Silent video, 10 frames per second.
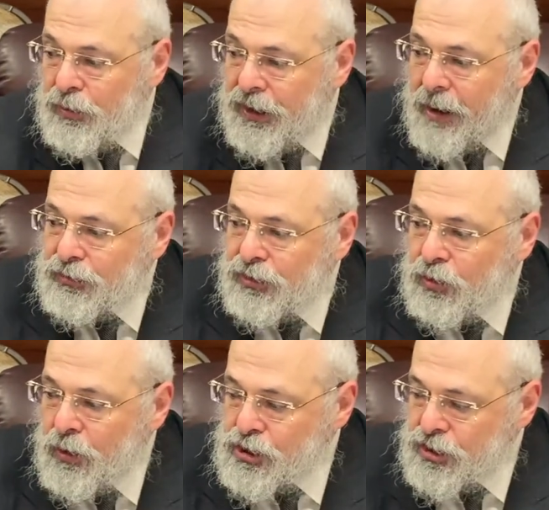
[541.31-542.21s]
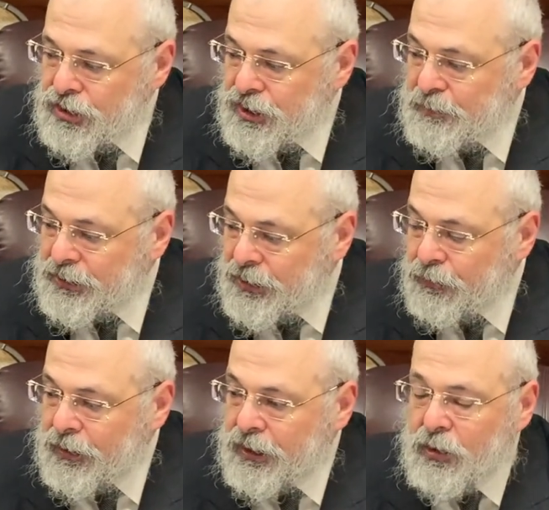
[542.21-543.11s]
When it comes to questions
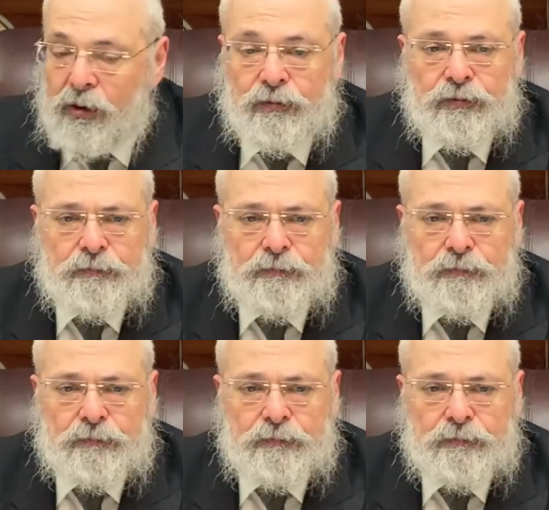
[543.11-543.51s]
specifically of